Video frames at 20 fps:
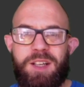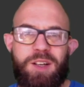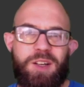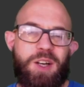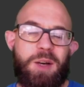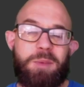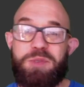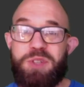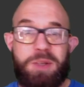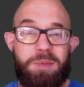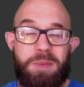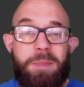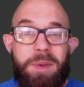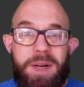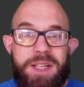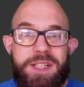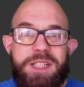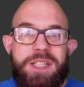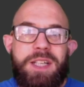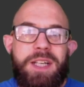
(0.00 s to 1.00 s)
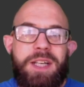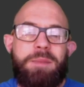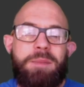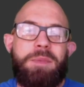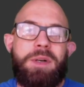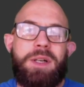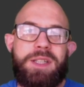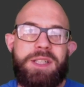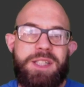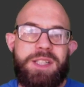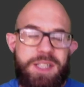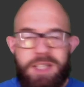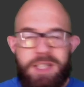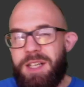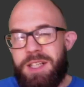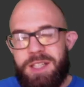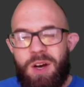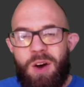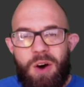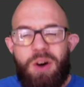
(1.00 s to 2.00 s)
I'm doing my best here, but
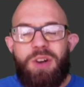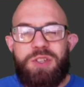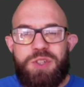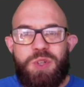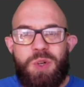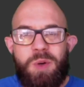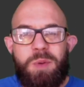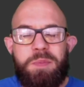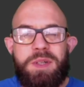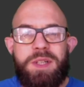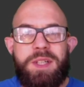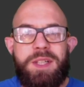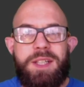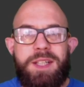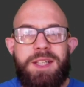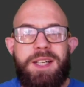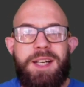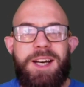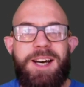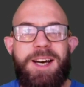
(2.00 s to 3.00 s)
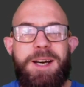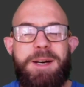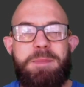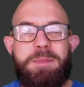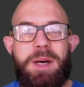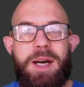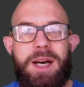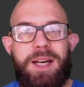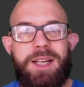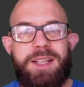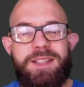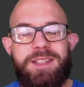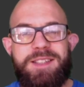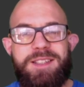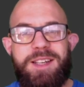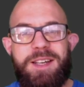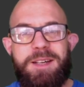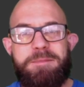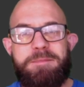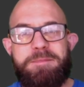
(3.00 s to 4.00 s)
it's a hard job, and
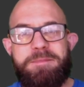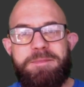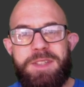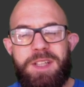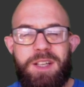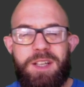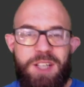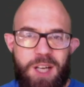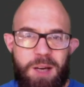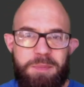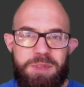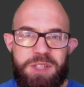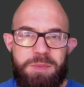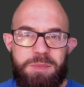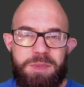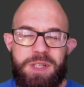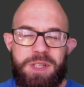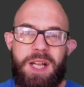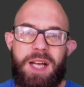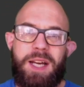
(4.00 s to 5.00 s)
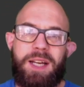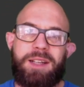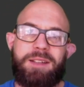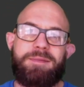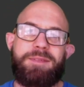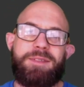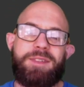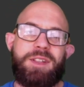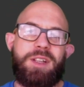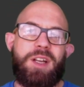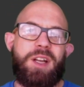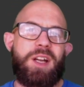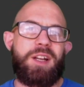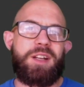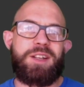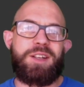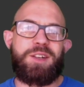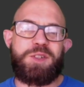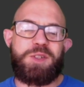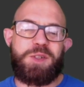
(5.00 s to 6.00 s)
cut me some slack. no,
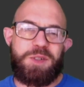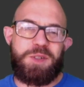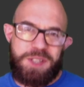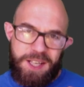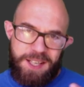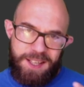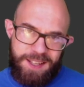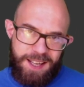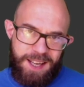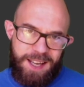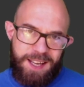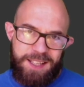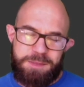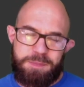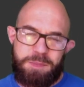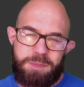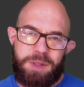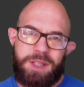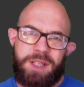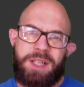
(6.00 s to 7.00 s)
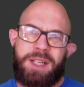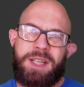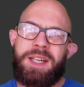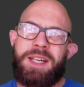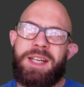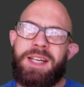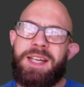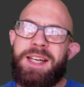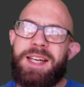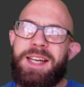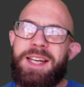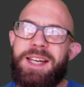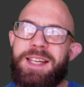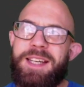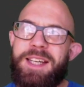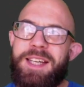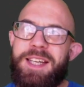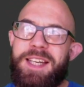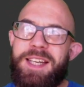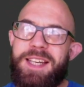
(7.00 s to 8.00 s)
God's not saying that. But
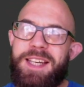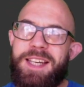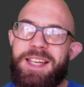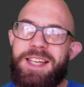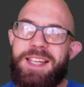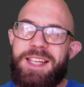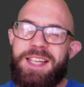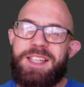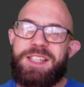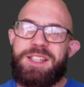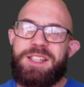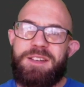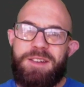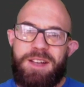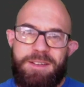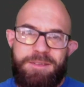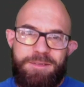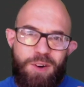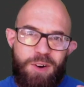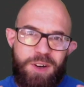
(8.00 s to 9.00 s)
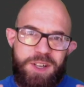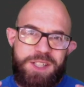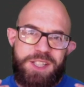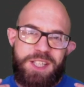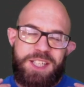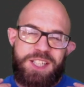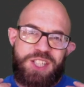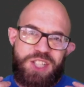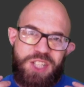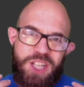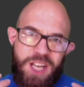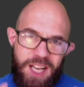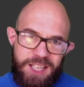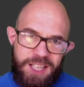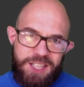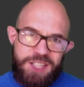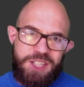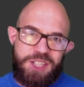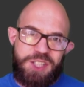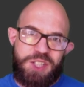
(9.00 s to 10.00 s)
he's
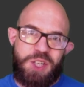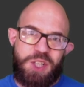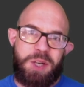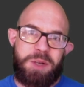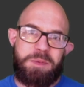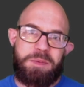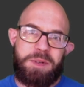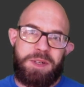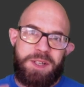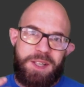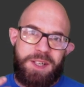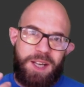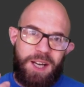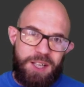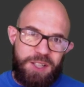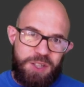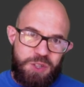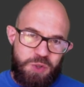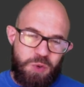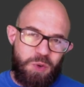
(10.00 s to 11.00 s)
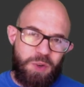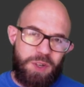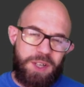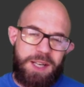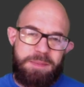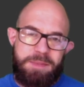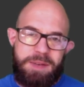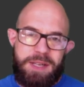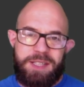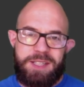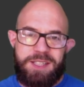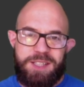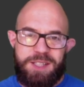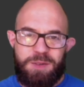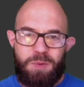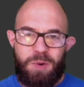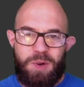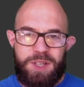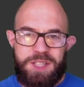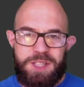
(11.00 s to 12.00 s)
challenging Job and drawing him into
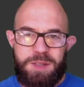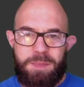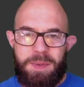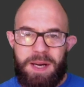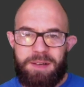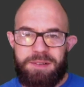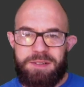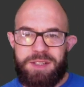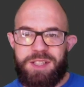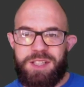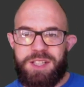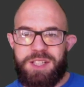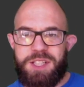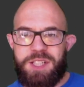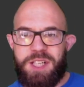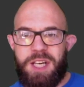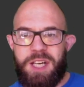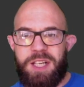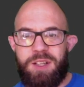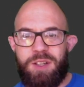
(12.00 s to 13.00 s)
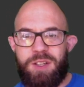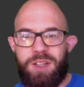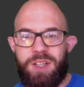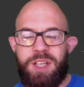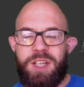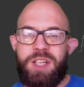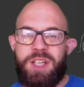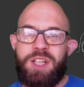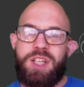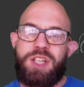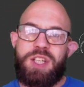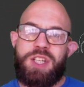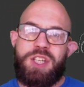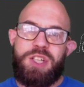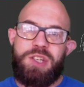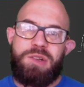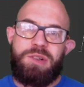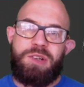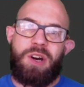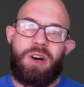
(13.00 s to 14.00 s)
what he's about to say. Look,
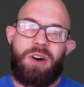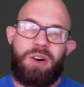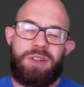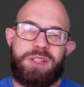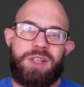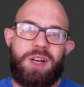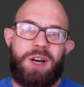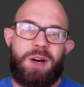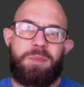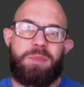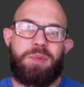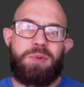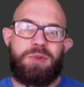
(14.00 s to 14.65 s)
you can't humble